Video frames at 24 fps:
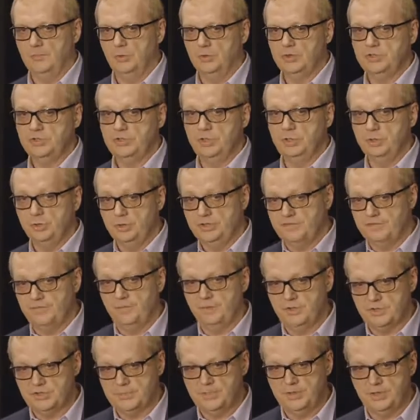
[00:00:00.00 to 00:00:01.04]
most
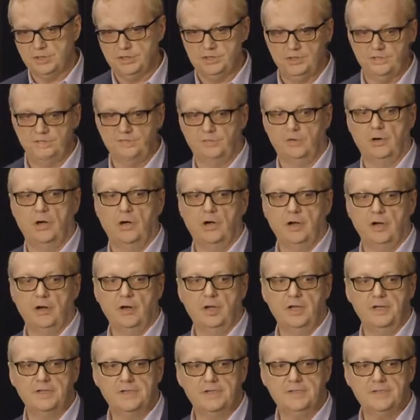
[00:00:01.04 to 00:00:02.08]
useful, especially for our
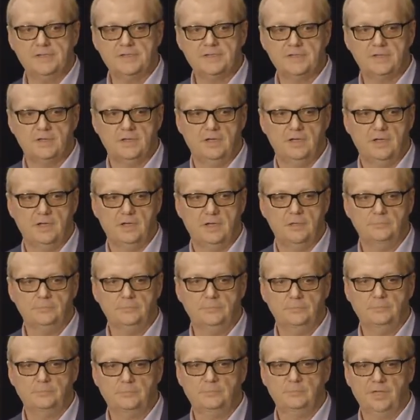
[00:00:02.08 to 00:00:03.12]
audience, um,
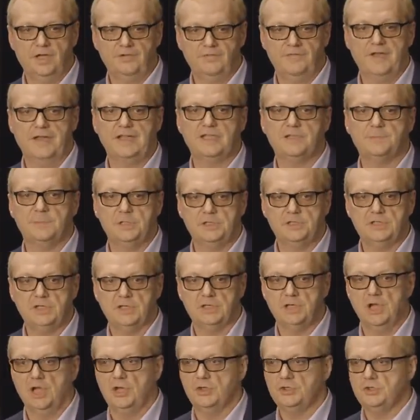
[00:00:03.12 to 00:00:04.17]
advancement in
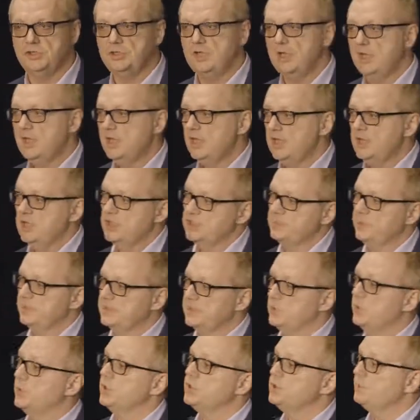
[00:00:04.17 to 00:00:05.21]
technology is
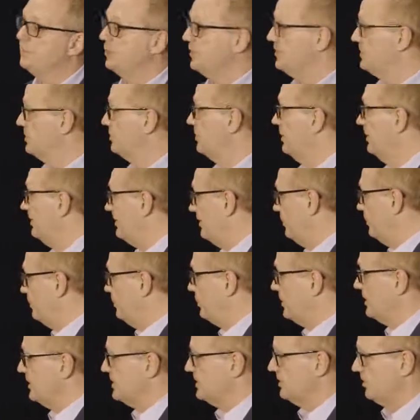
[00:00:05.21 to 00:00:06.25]
what's known as prescript
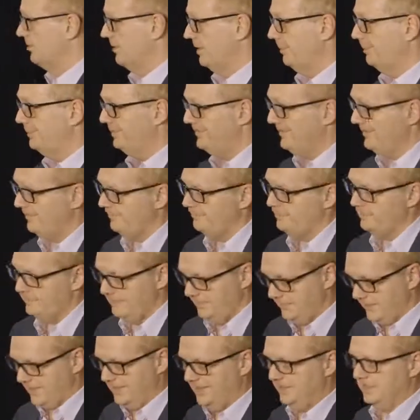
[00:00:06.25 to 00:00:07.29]
prescriptive
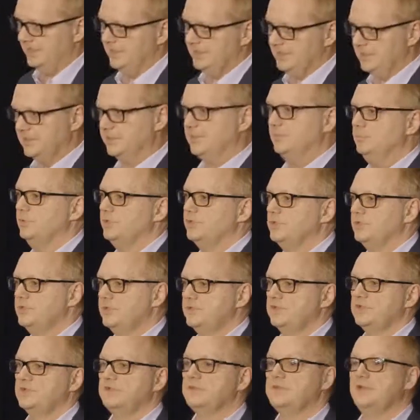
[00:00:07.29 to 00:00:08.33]
analytics, which is
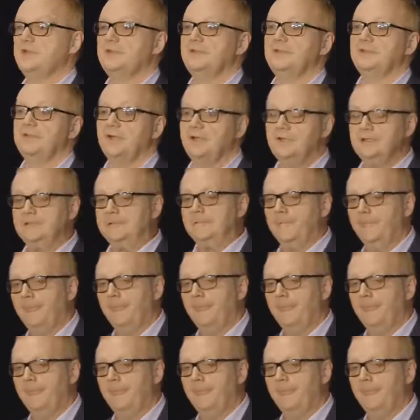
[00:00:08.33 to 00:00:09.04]
easier said than done,